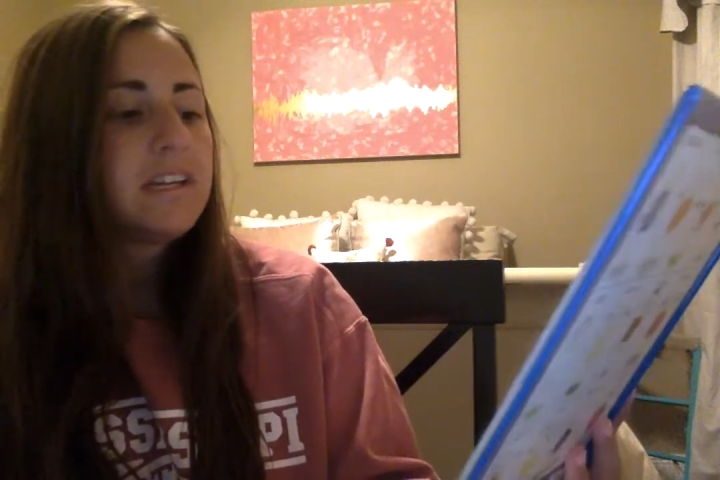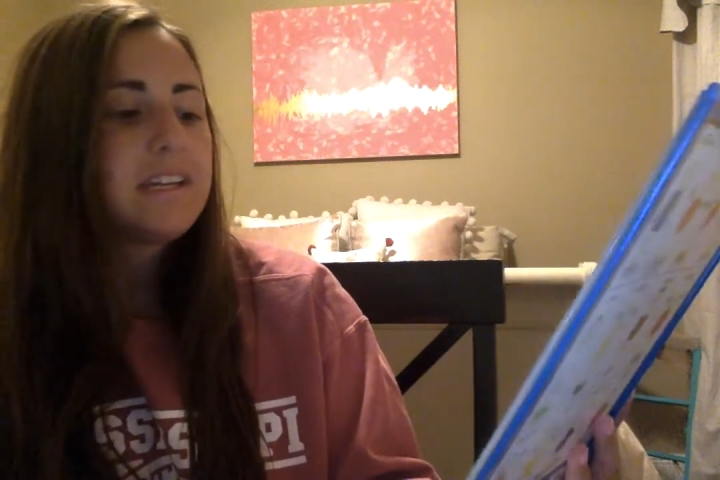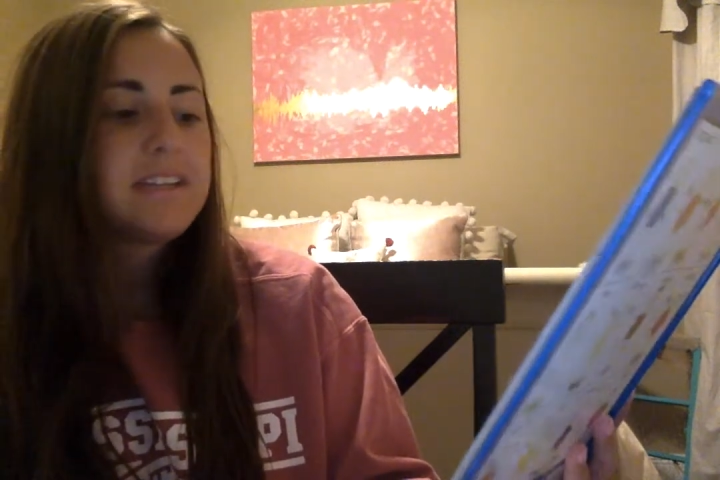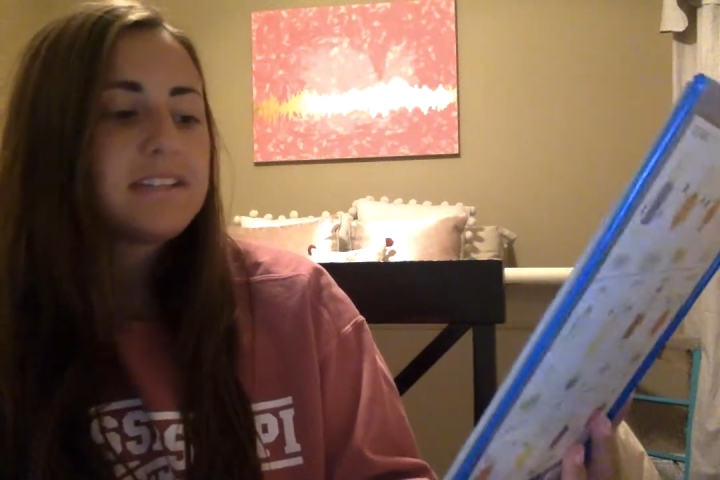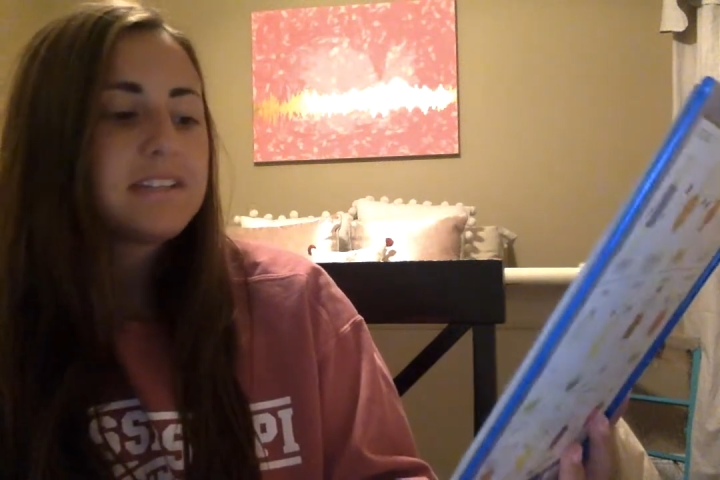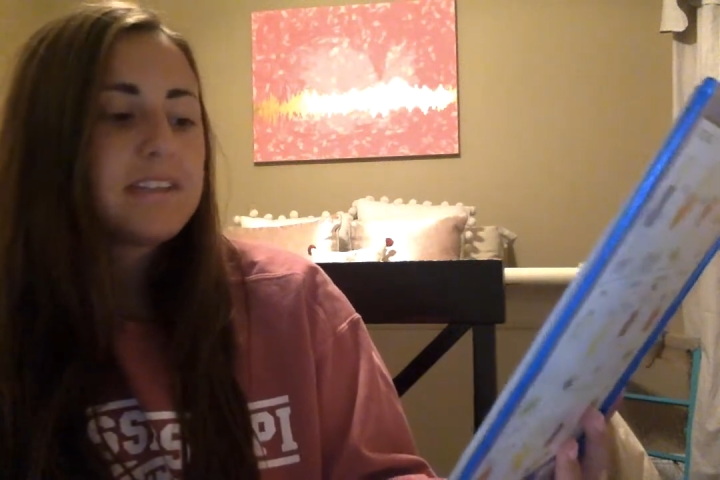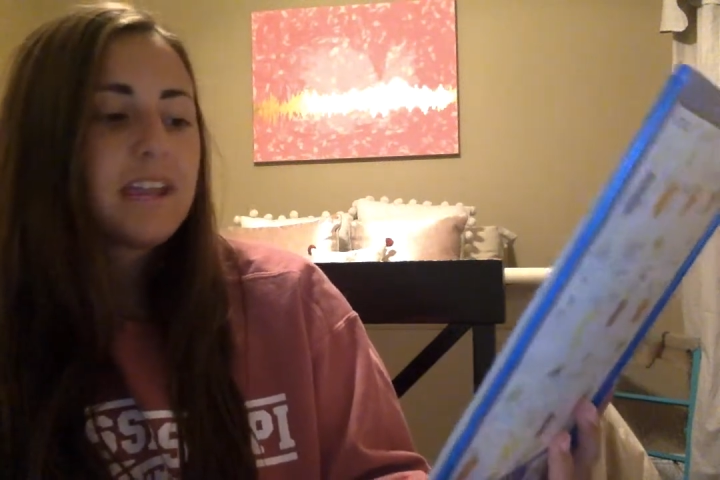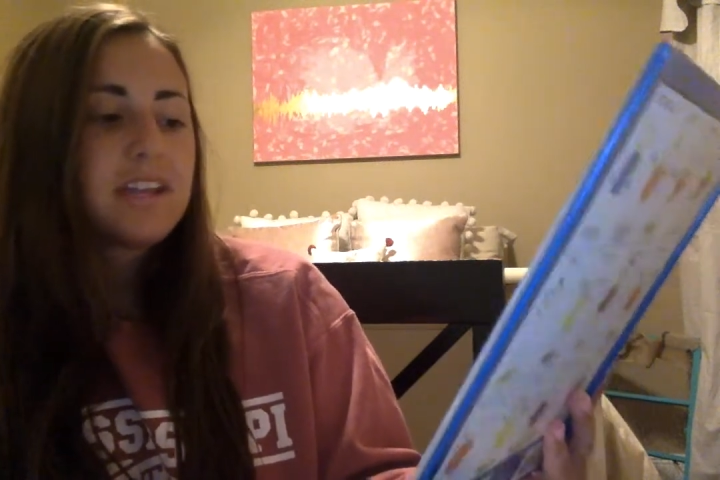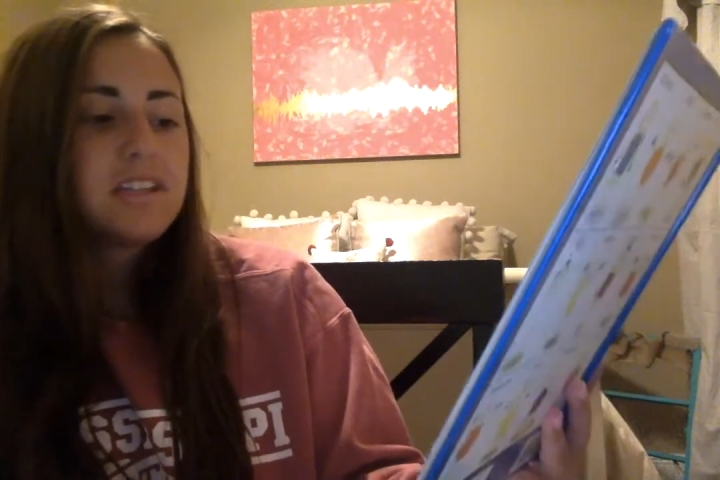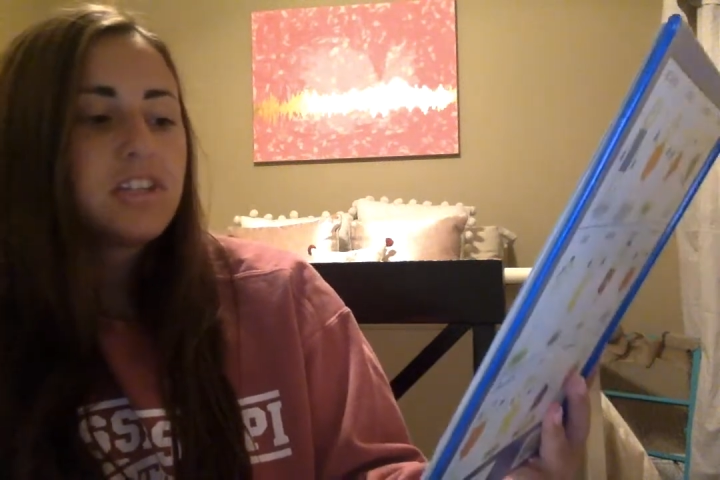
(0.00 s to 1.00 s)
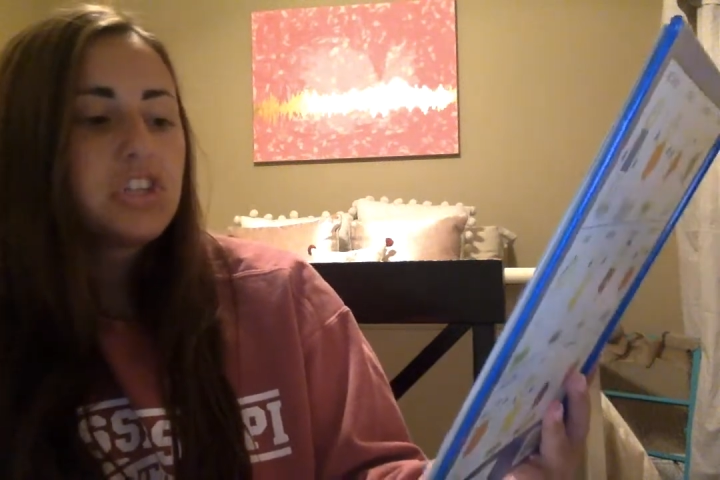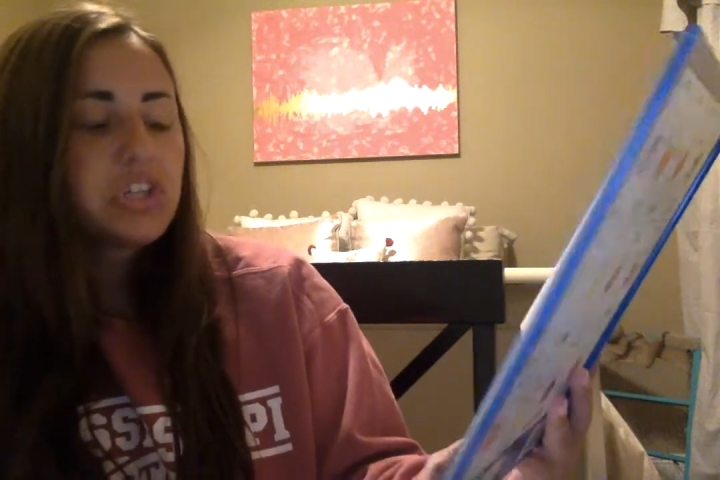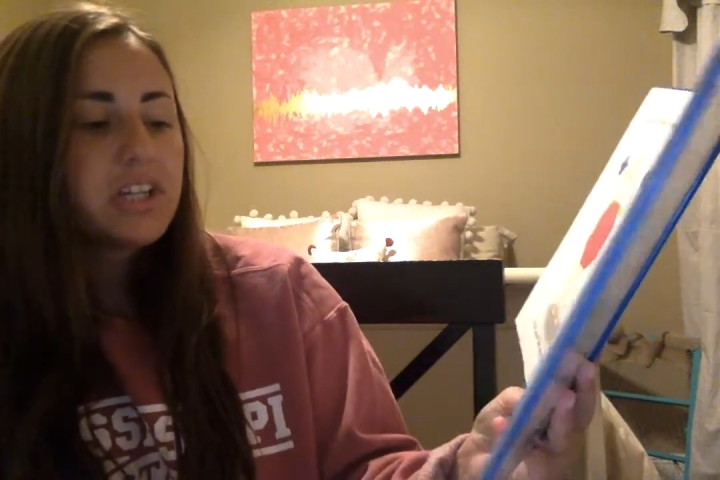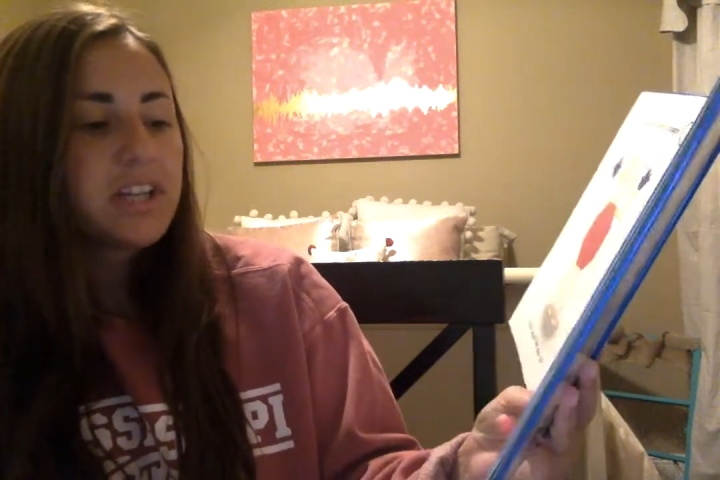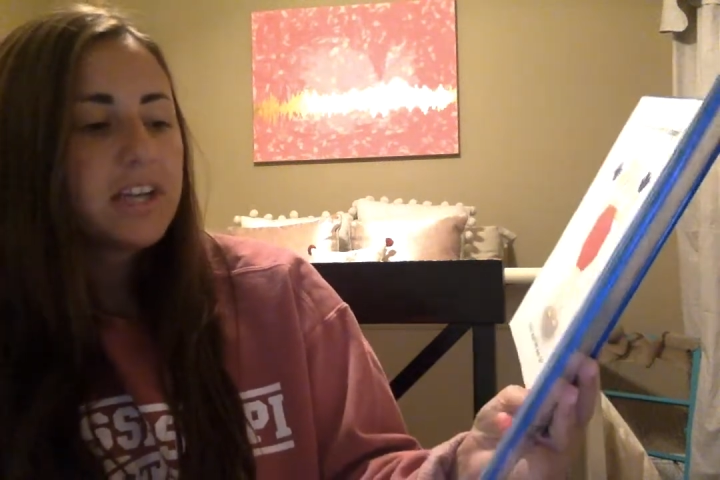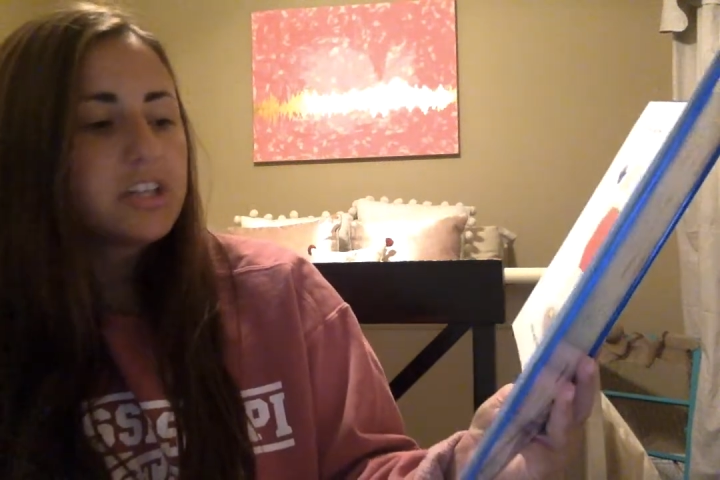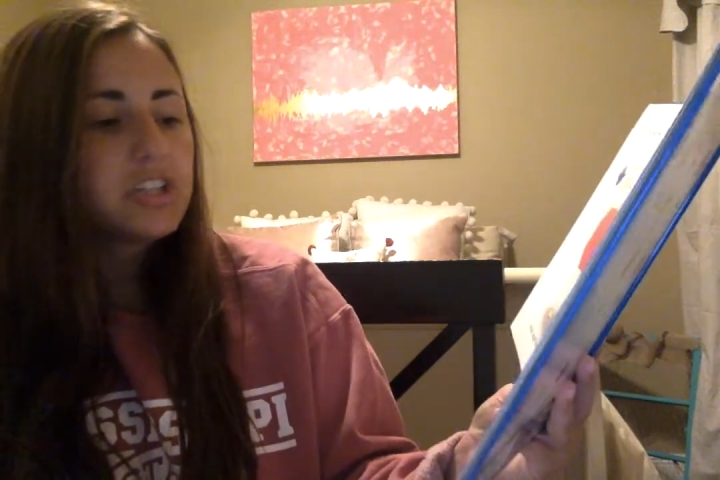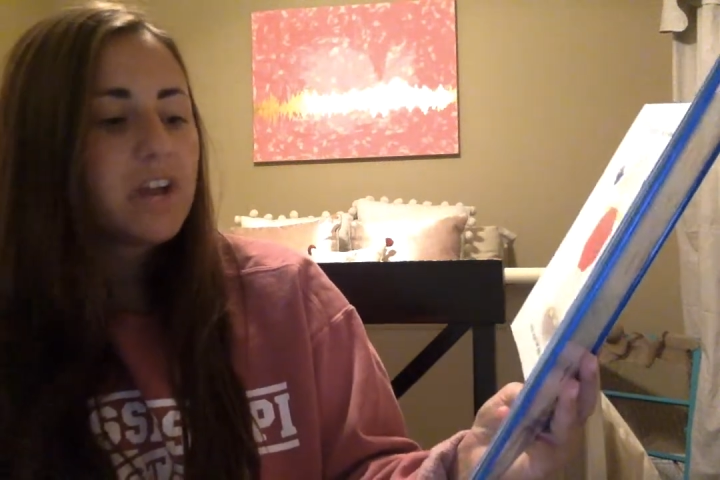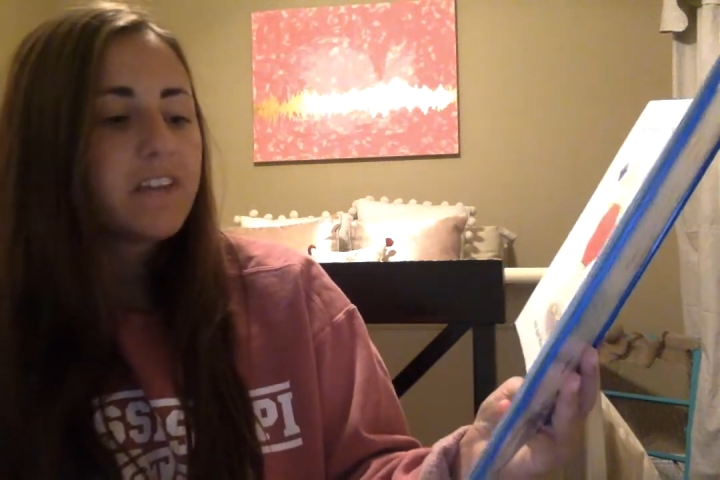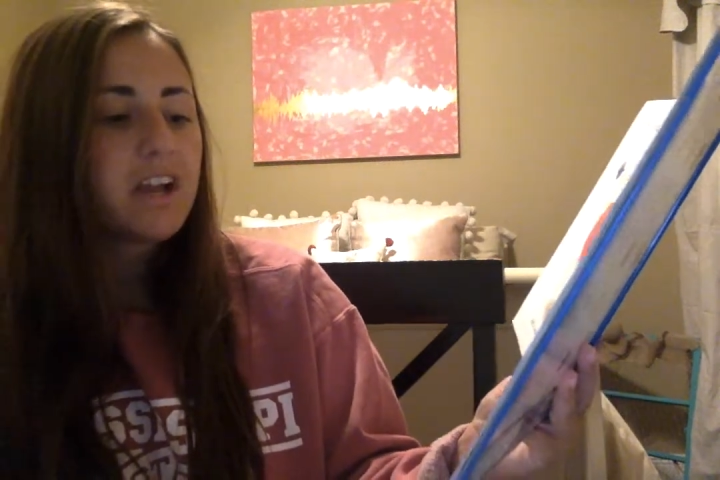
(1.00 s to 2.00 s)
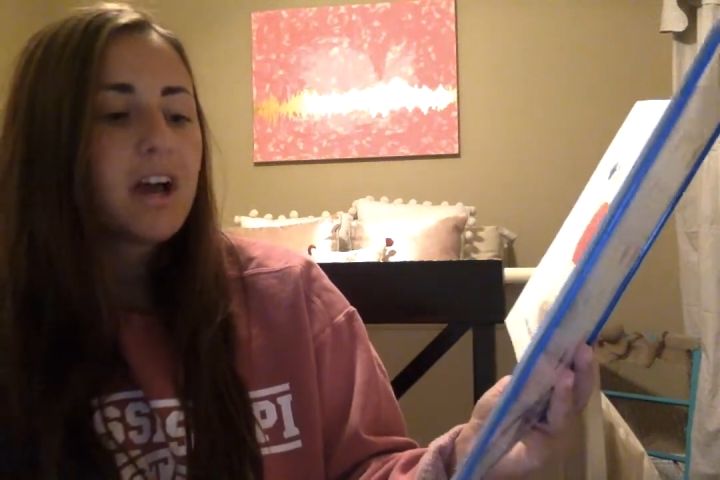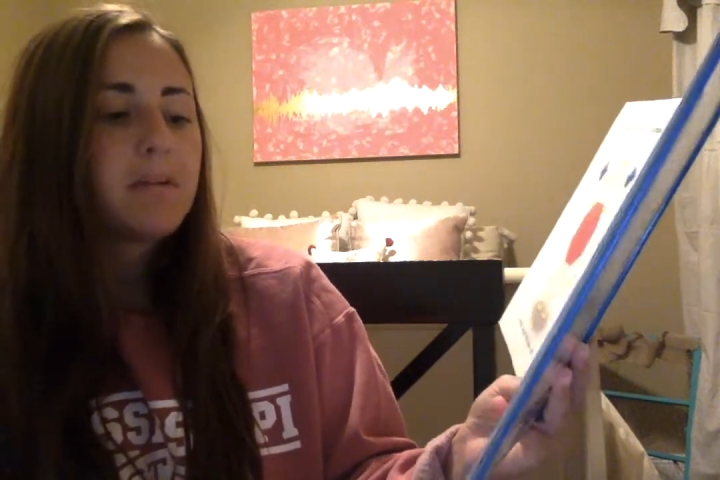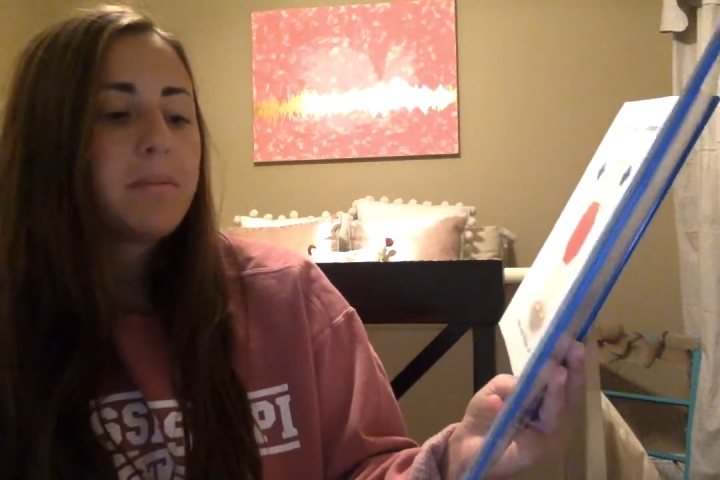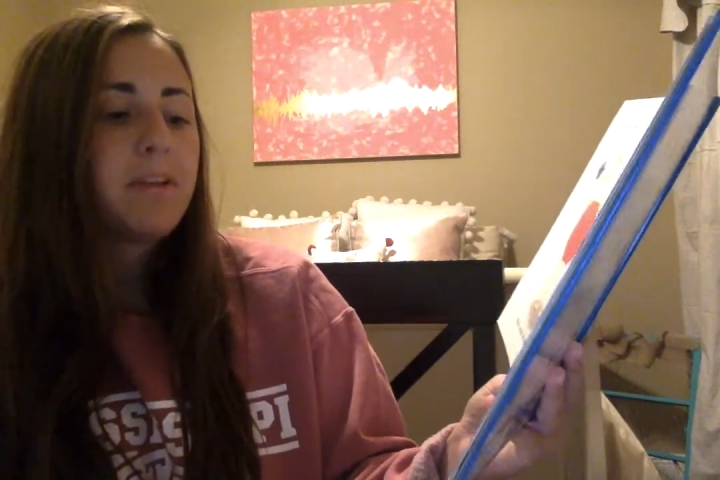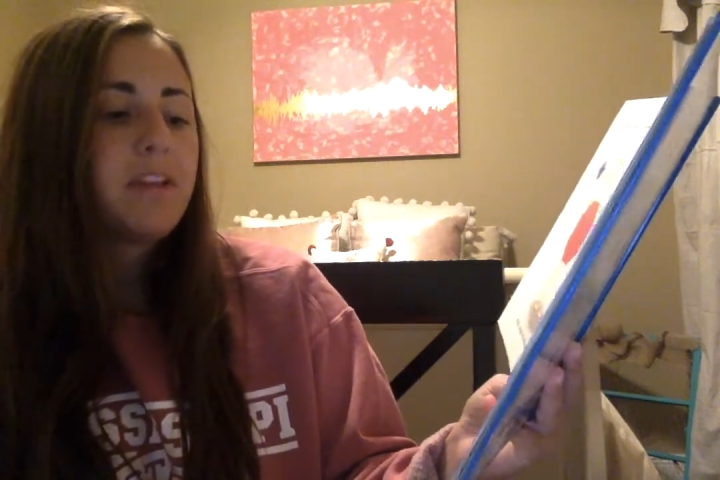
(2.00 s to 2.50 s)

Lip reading: He'd stand in the street like a traffic cop.